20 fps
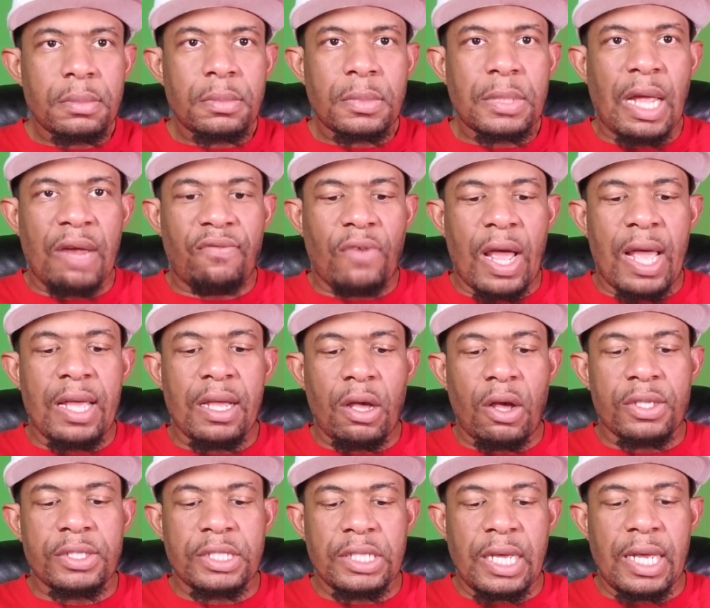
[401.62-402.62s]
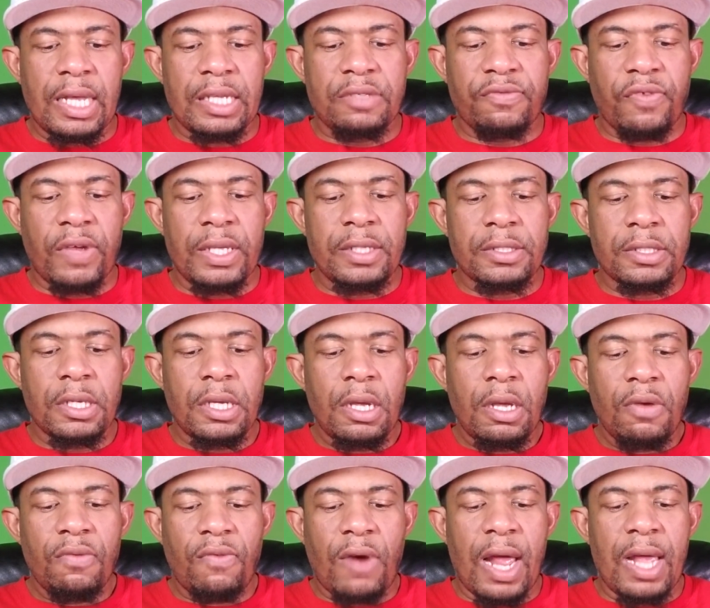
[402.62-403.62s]
that Ryan Garcia has faced.
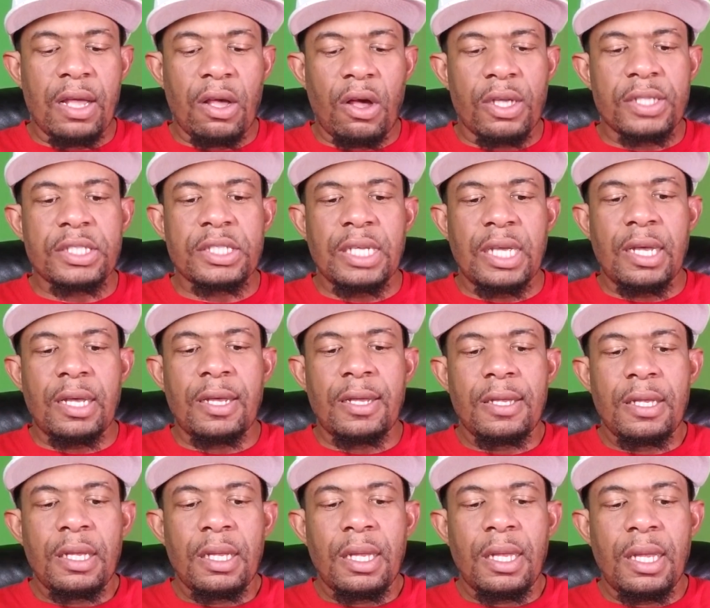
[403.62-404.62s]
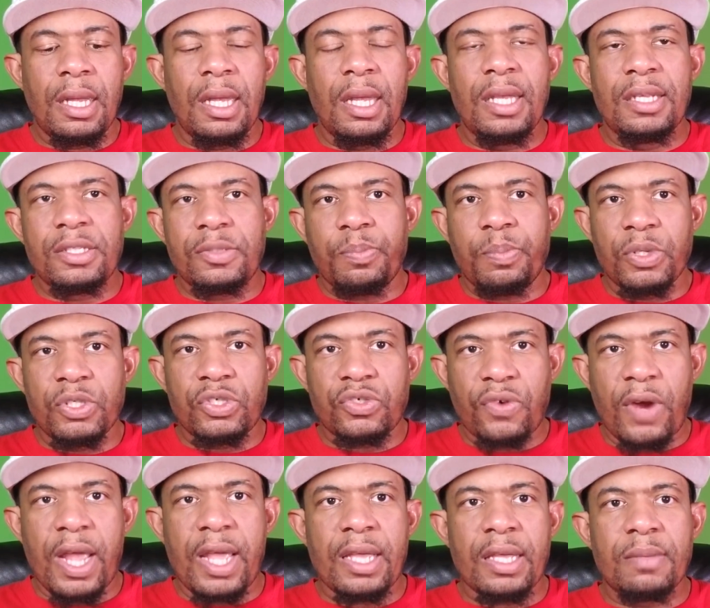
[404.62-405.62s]
Ryan Garcia is
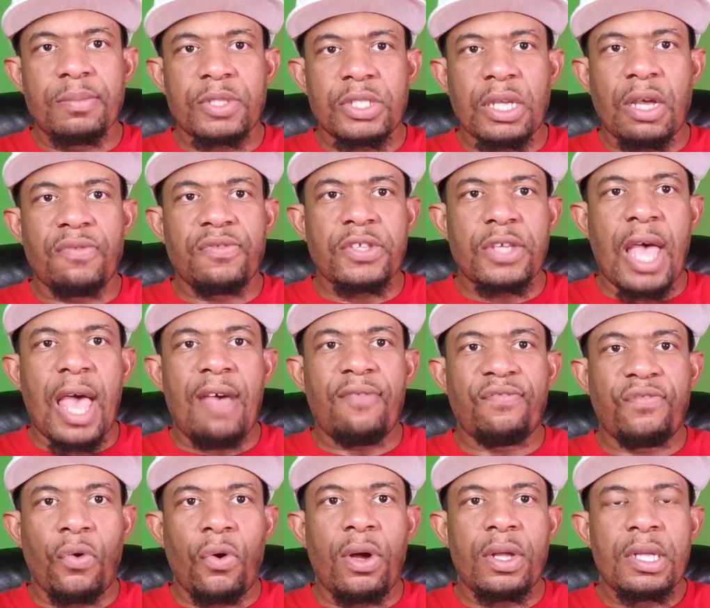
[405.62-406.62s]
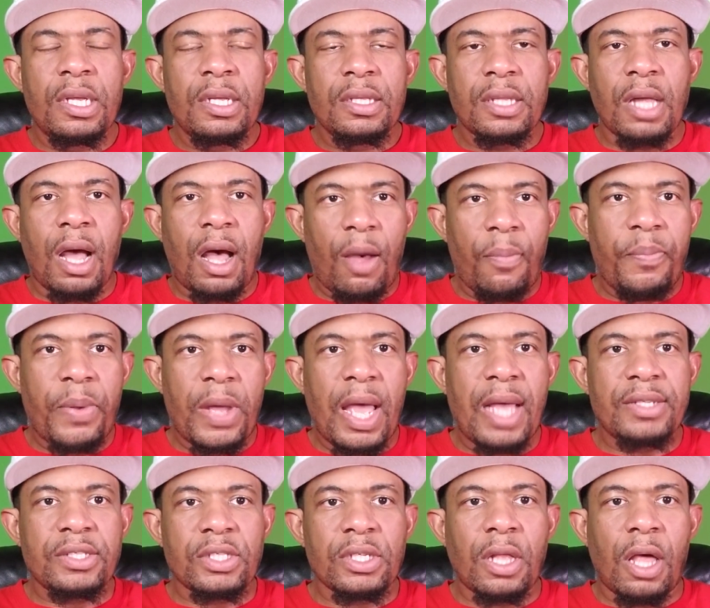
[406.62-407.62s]
portraying himself to have fought the upper
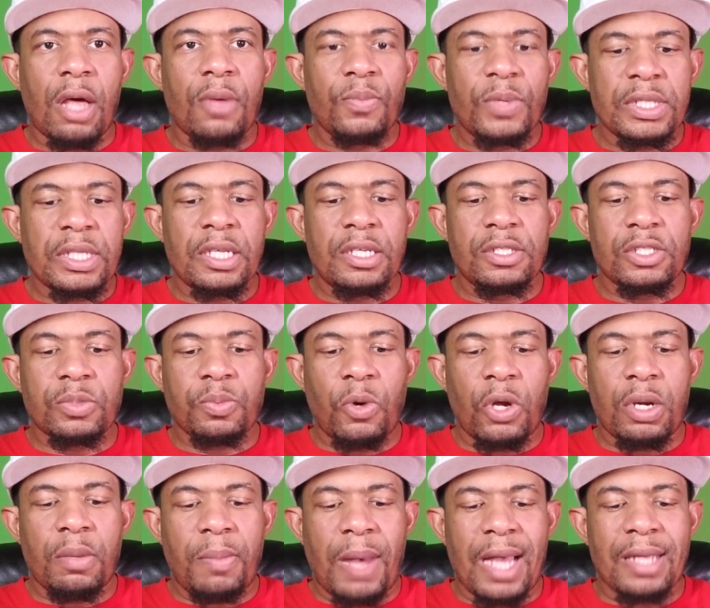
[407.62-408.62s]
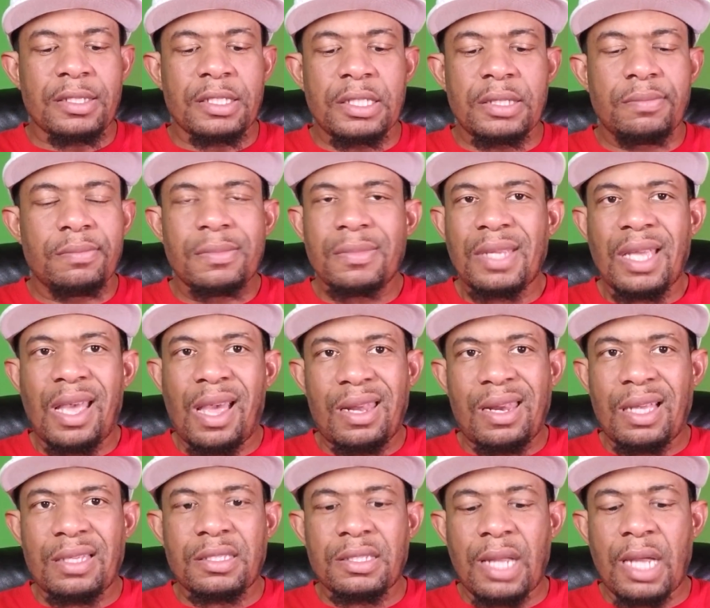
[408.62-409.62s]
echelon within the sport of boxing, and
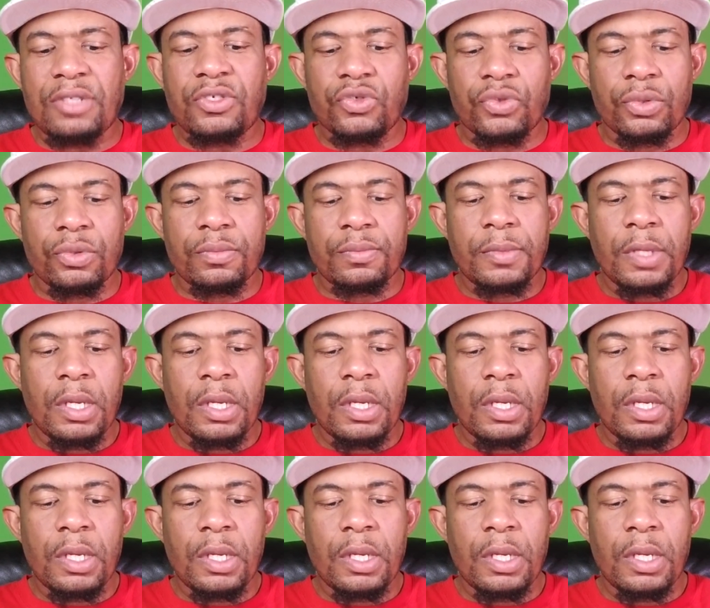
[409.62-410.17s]
that's not true,